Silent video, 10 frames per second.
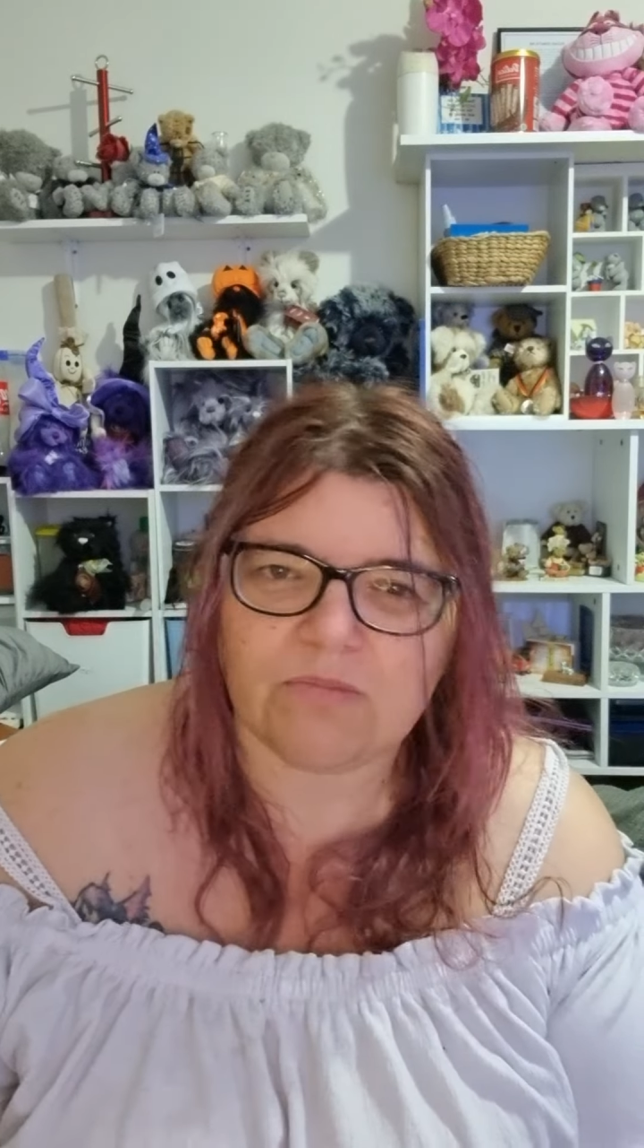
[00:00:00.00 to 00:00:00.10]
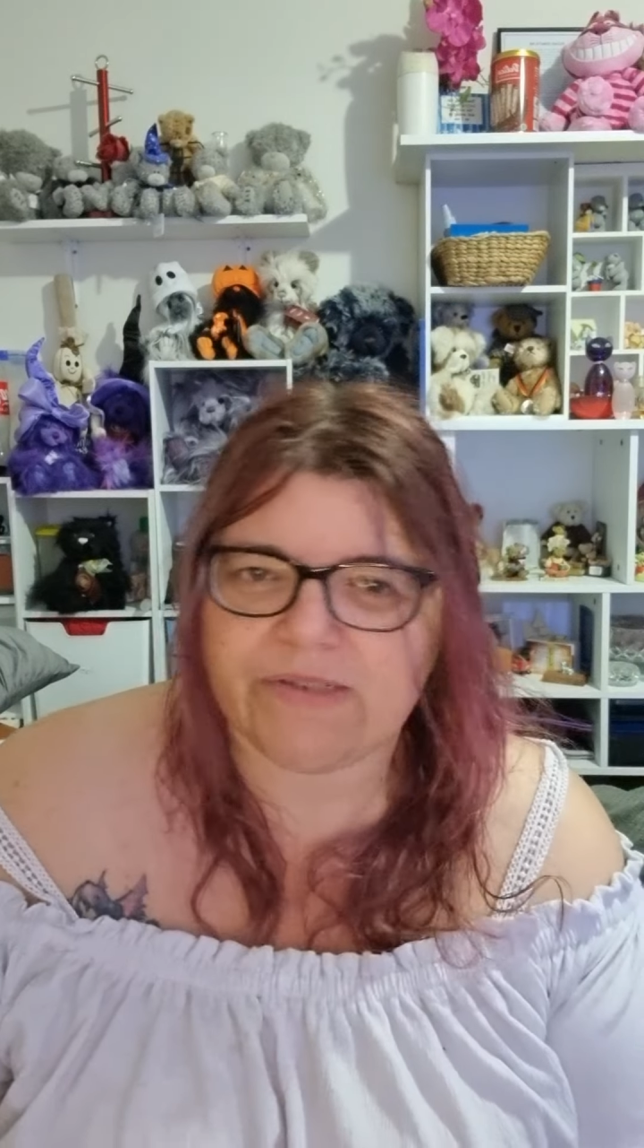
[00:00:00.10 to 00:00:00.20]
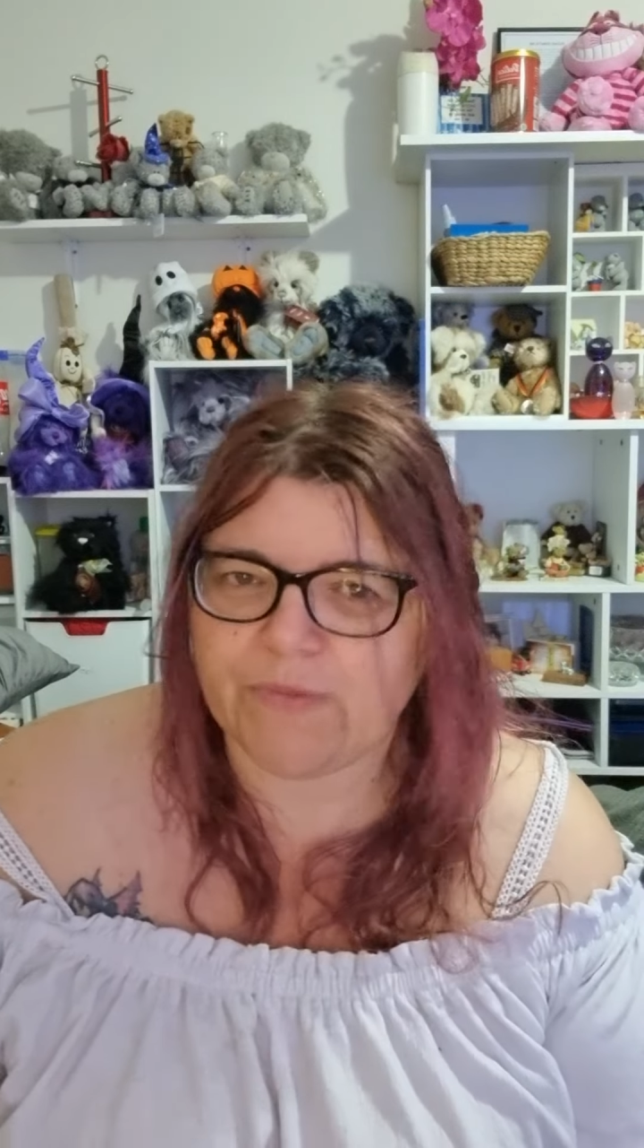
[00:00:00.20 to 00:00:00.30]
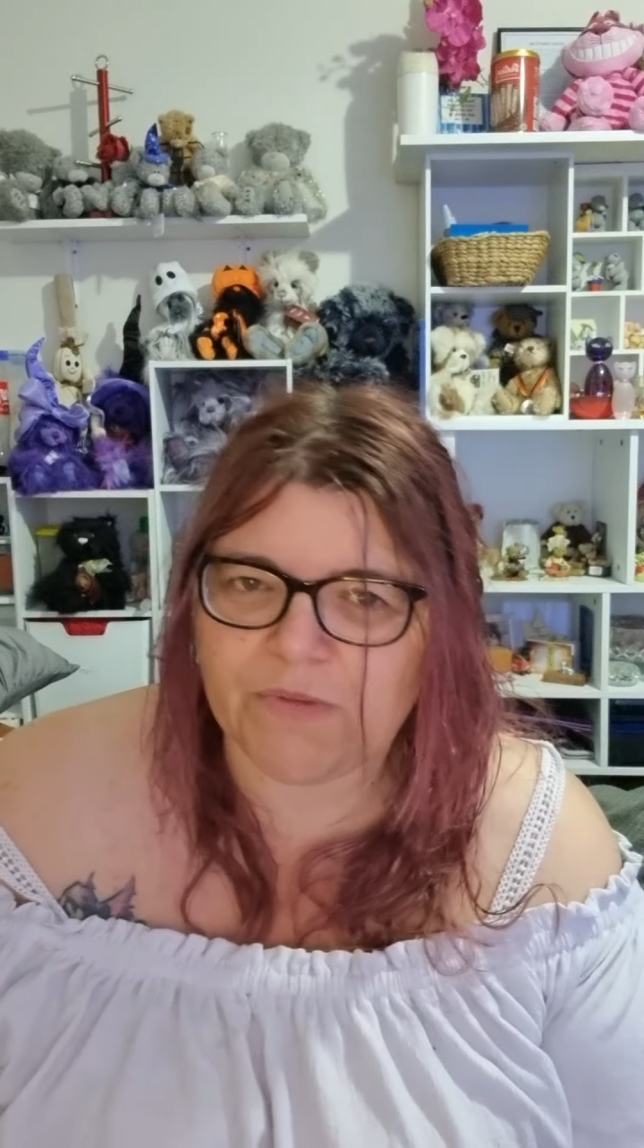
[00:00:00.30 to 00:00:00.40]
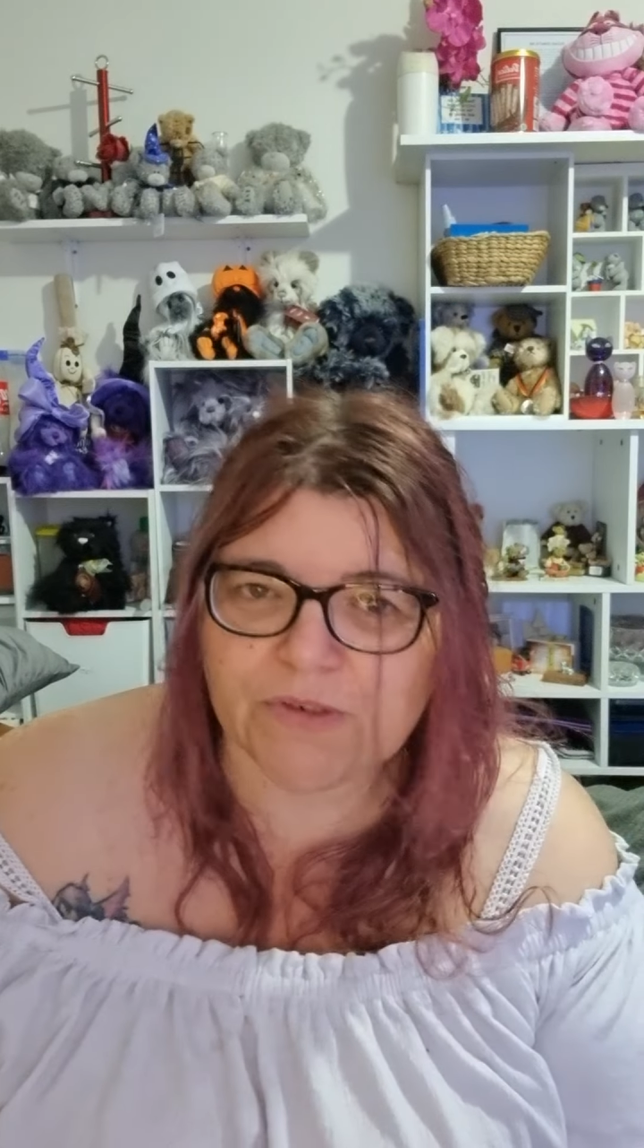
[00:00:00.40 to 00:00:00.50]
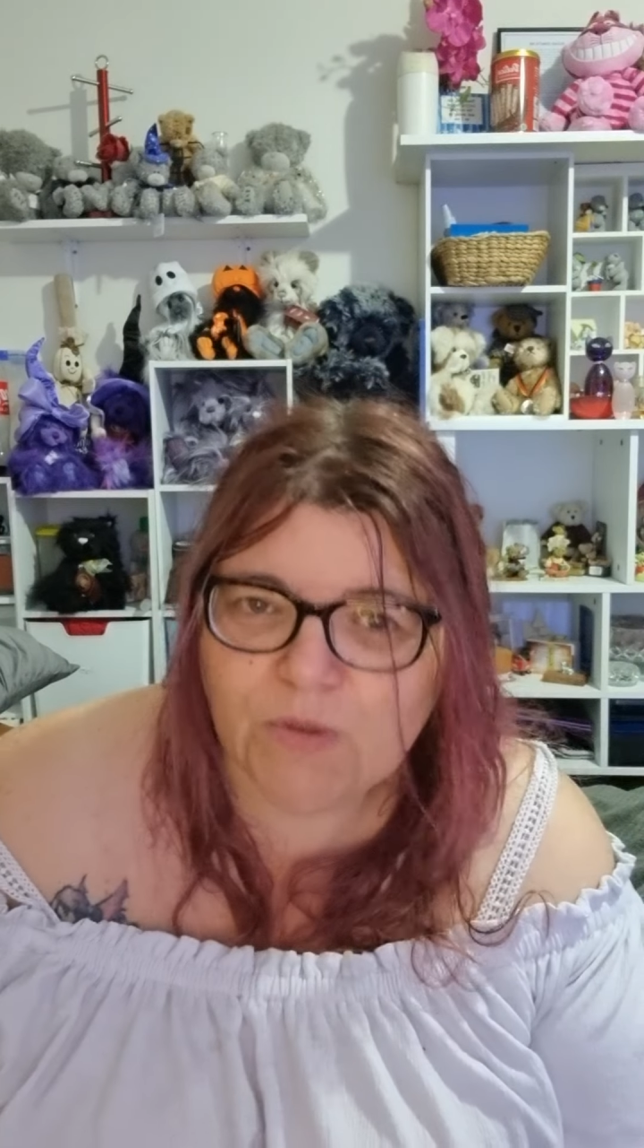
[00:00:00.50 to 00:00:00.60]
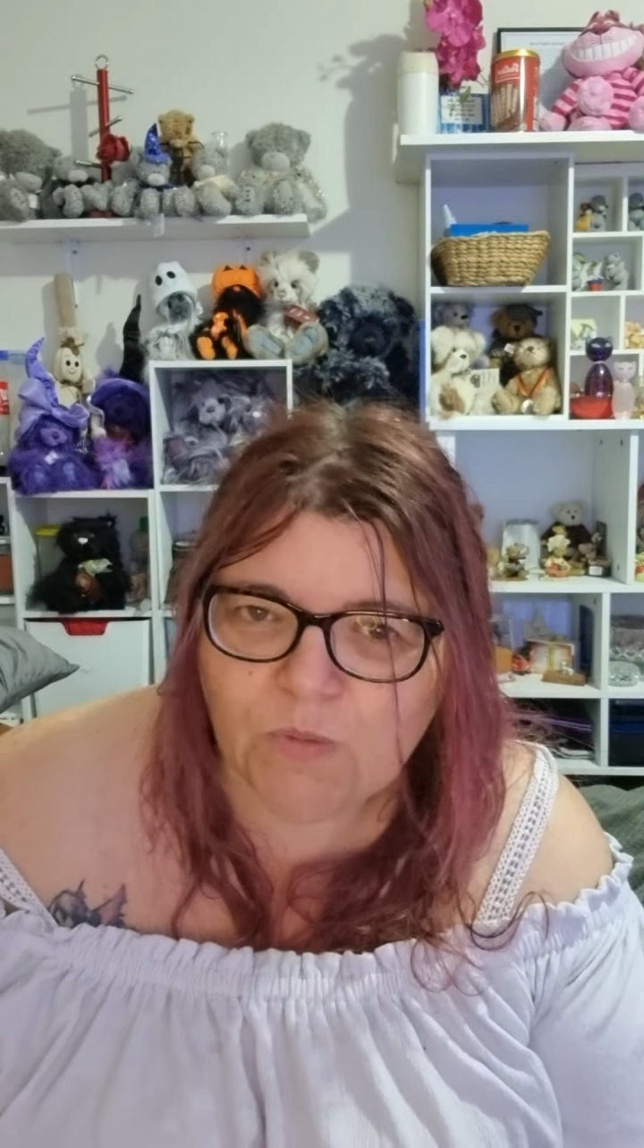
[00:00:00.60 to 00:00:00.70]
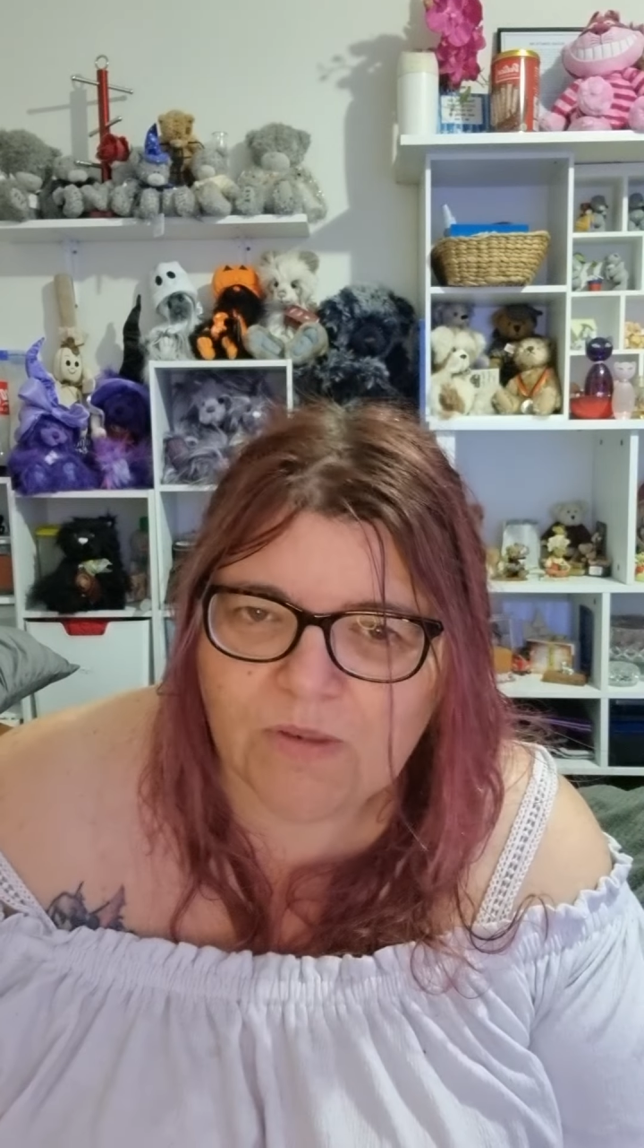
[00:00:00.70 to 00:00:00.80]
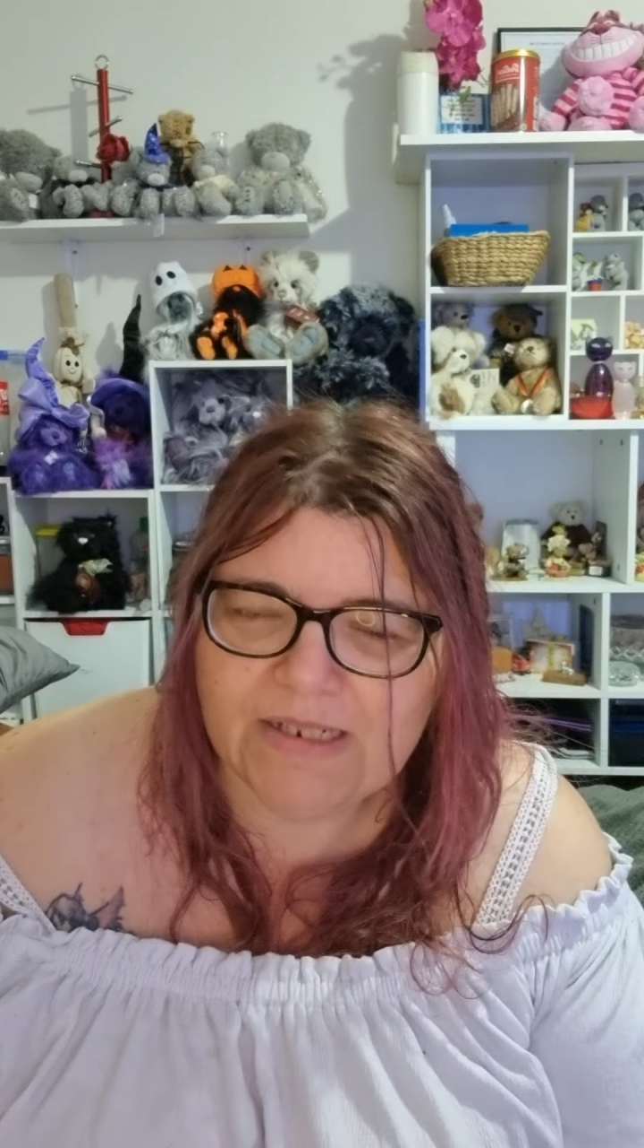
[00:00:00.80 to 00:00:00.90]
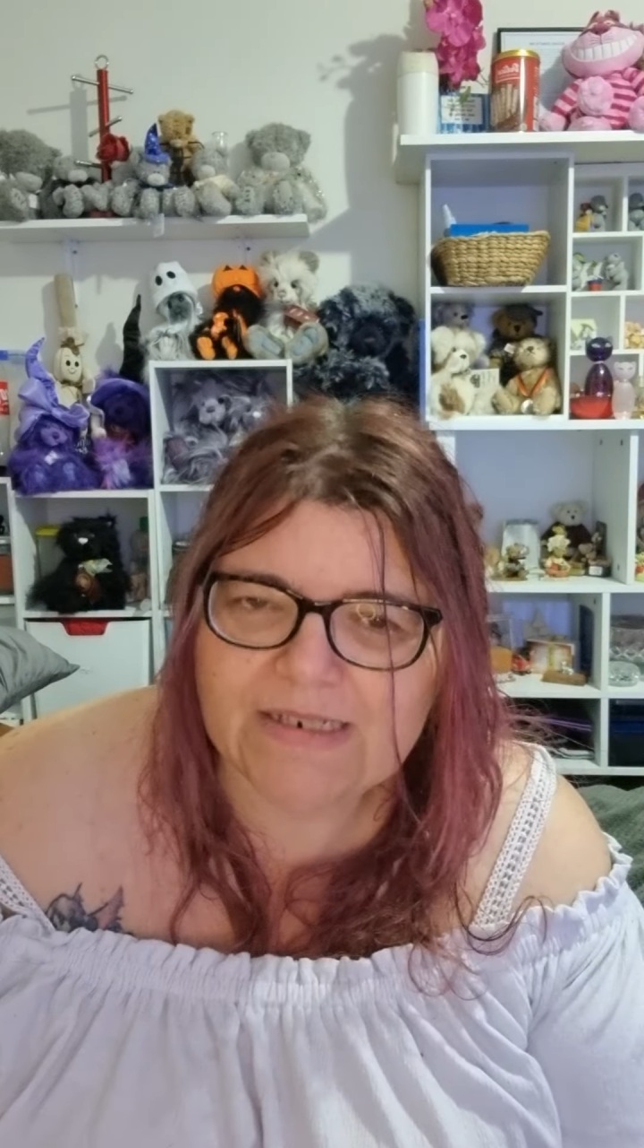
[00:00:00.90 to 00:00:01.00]
whatever you want to
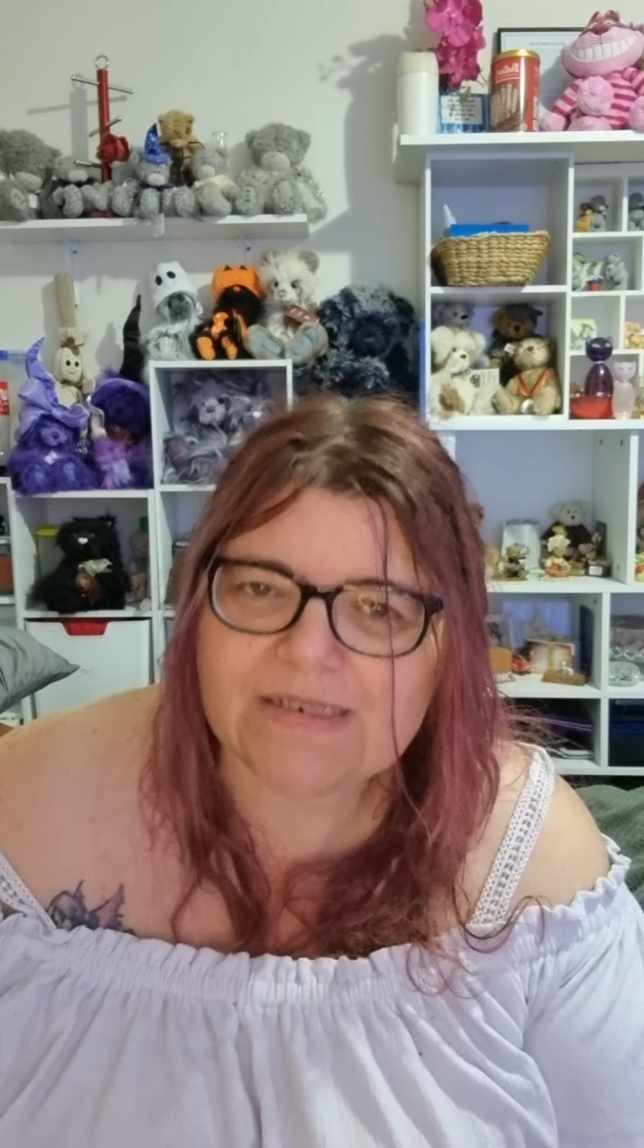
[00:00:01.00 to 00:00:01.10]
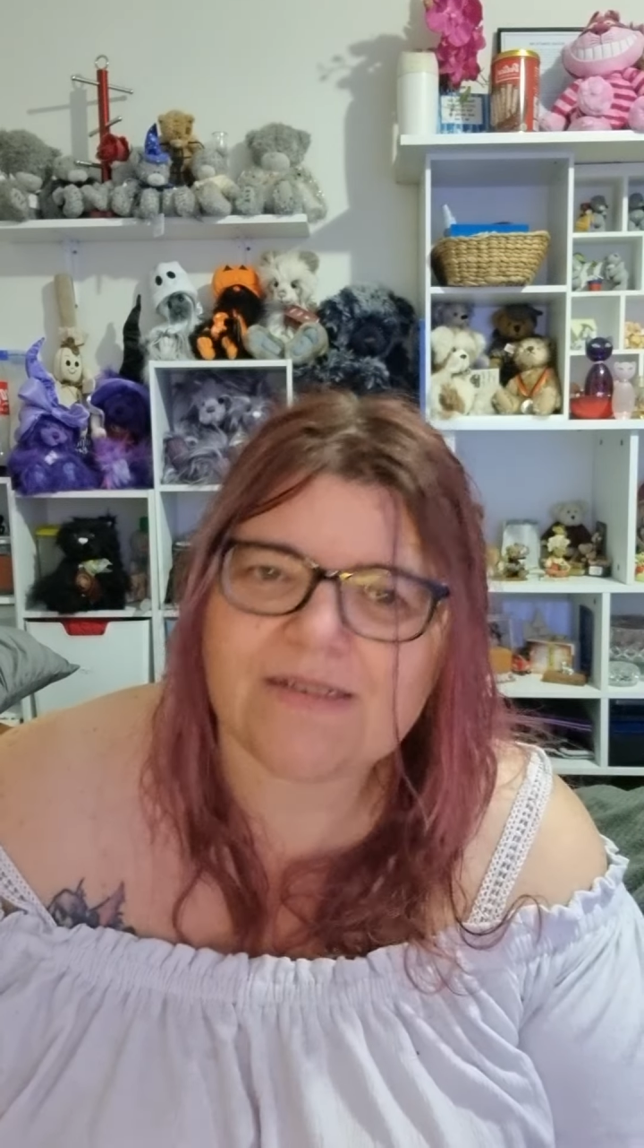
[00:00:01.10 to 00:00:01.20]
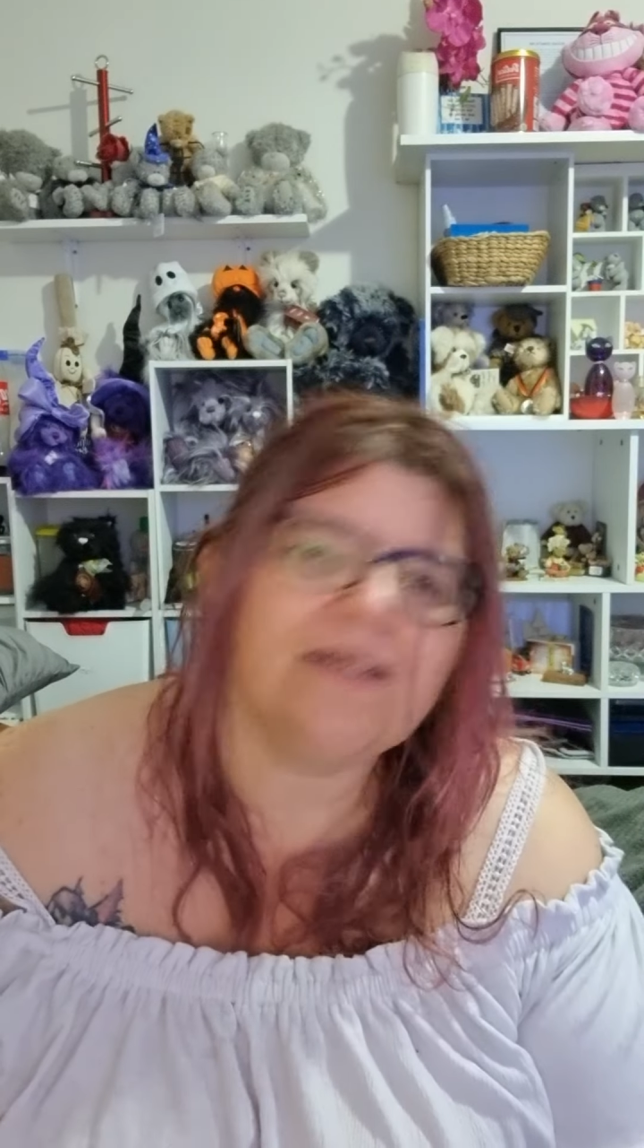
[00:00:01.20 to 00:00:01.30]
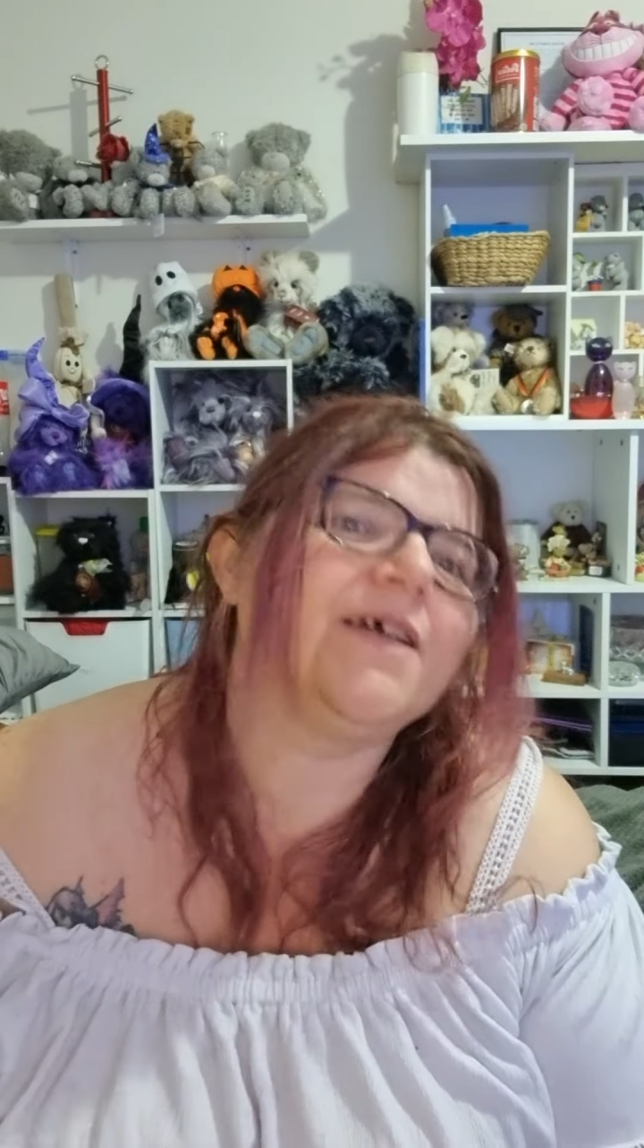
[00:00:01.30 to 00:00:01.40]
call it,